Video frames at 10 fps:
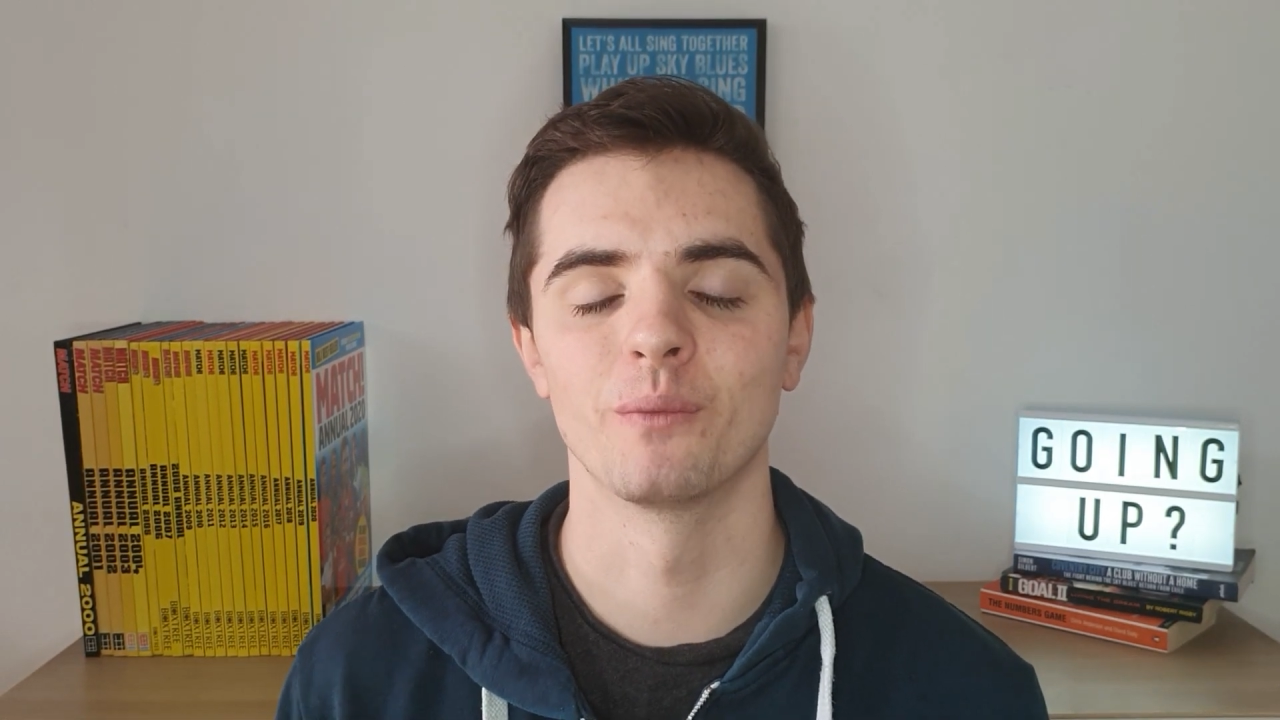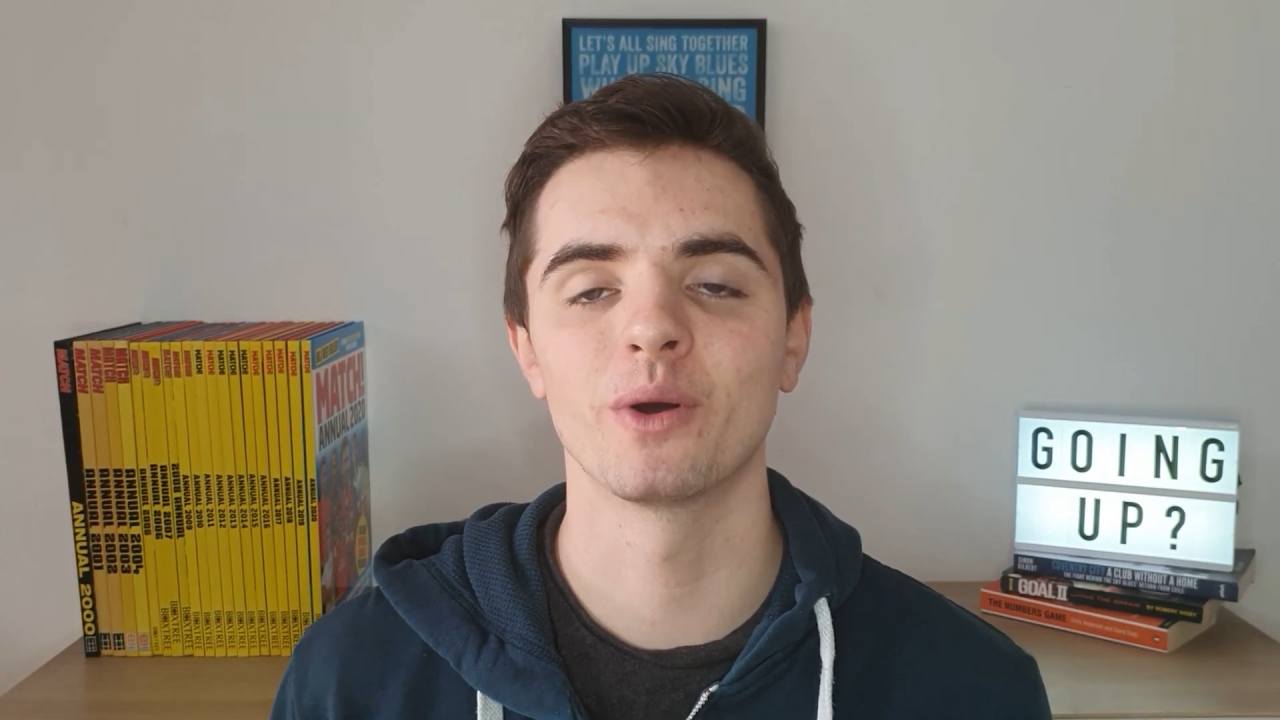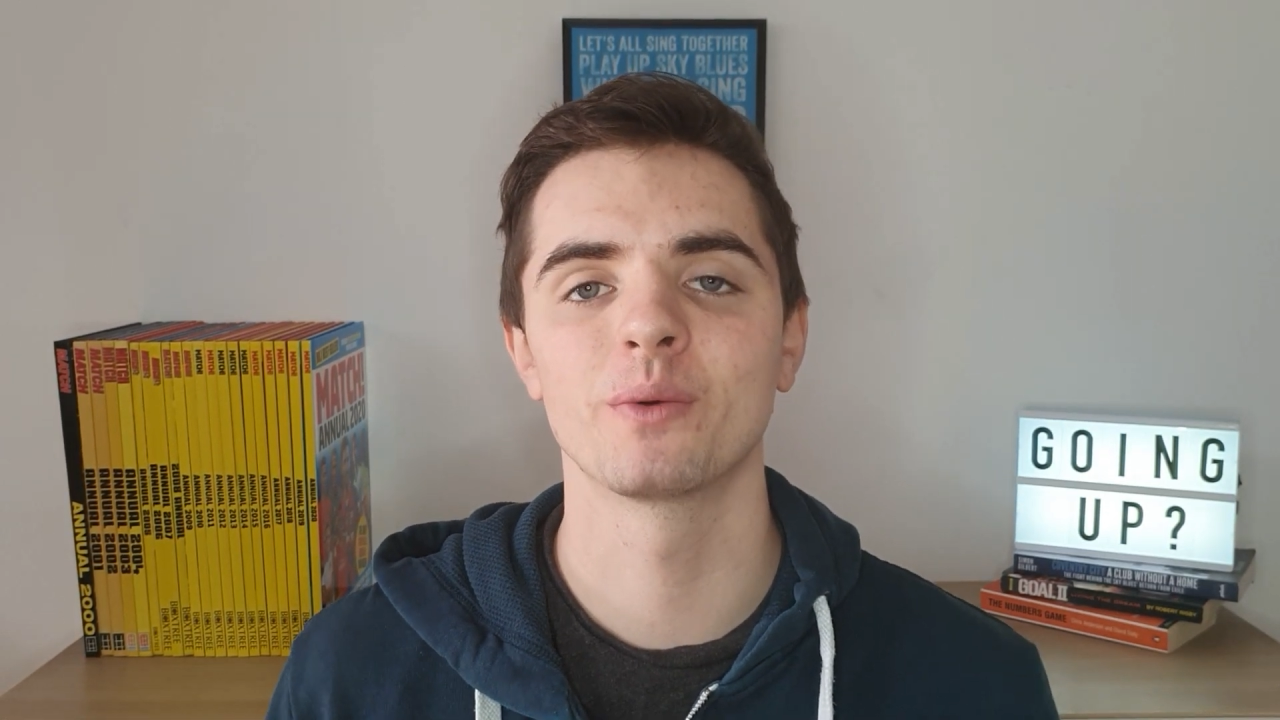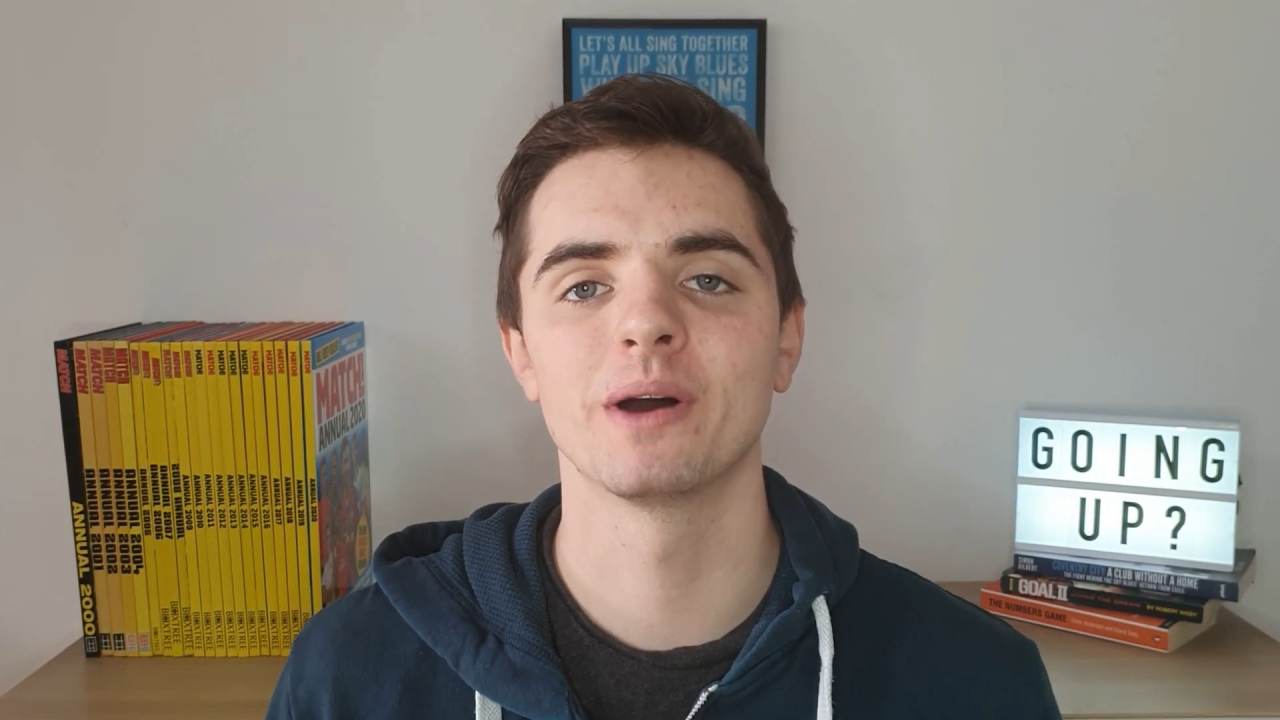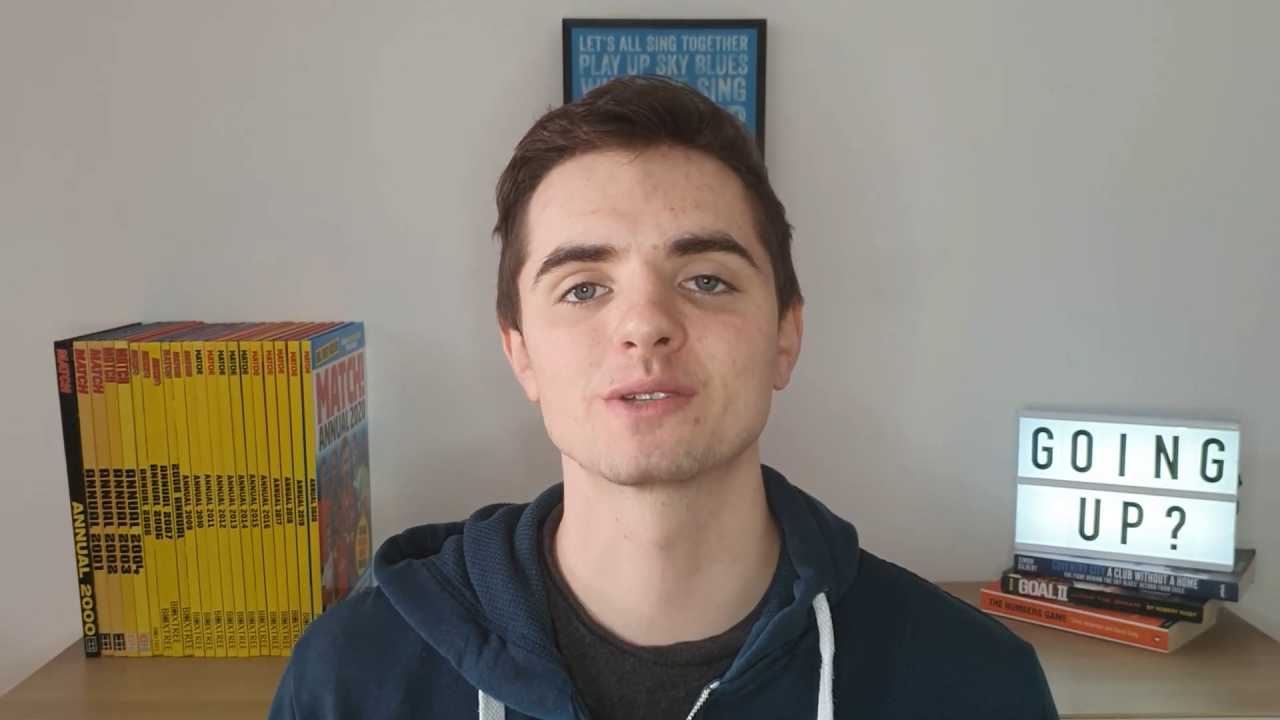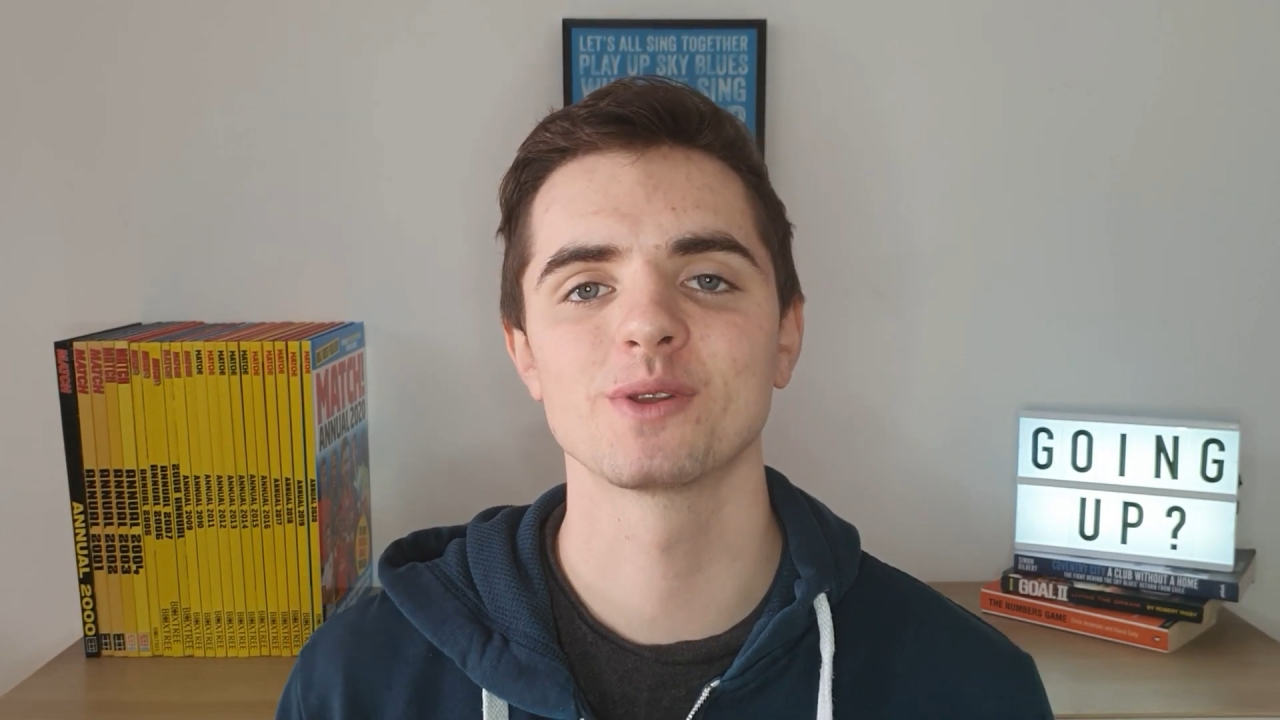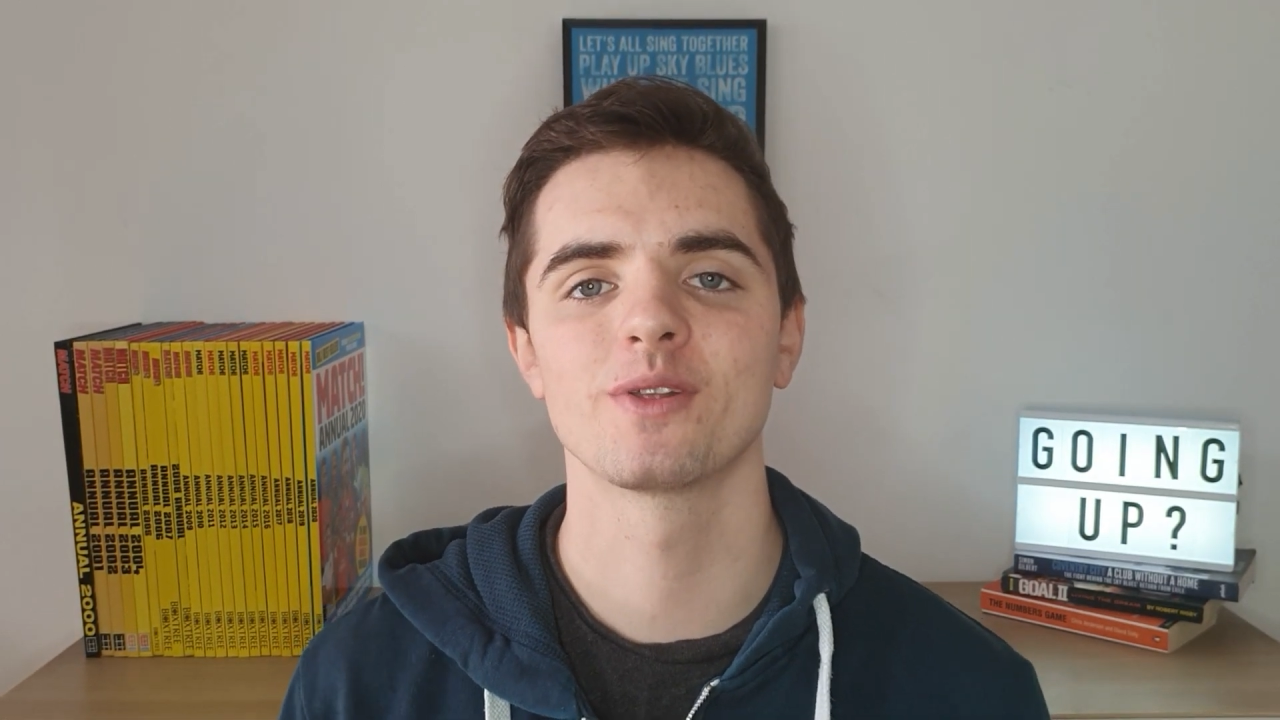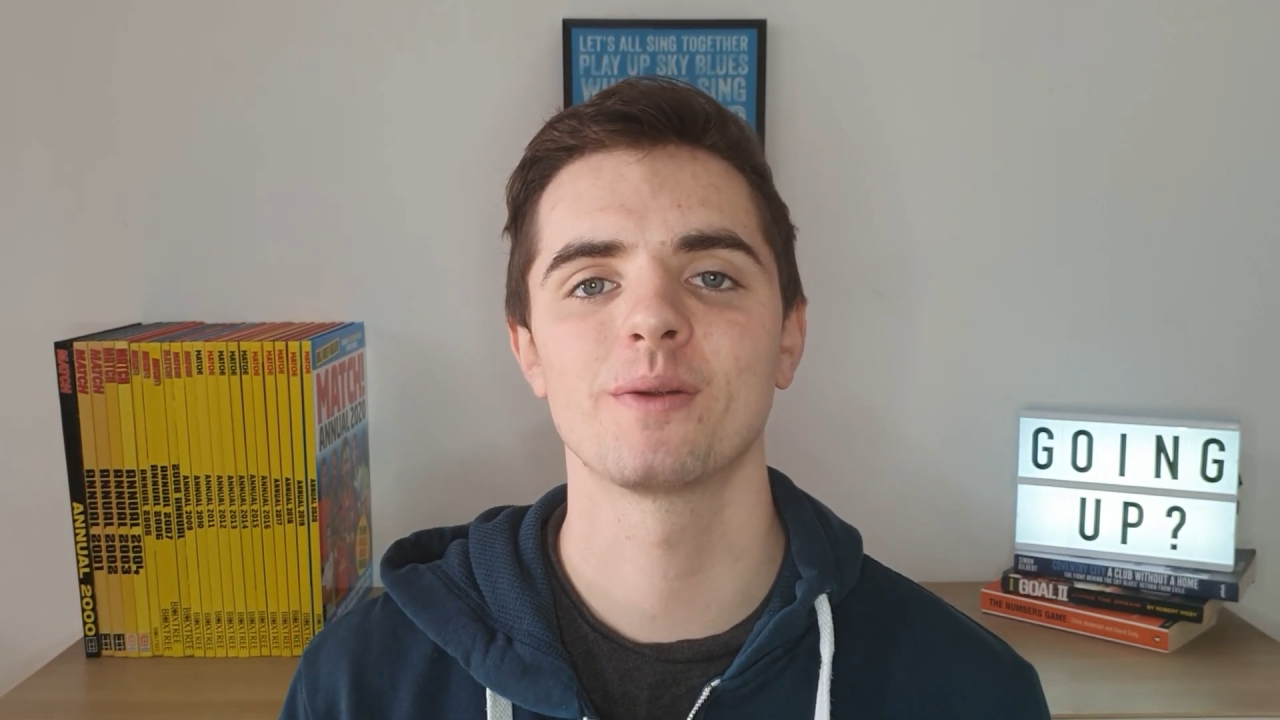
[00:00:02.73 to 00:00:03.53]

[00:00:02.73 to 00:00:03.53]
Welcome back to another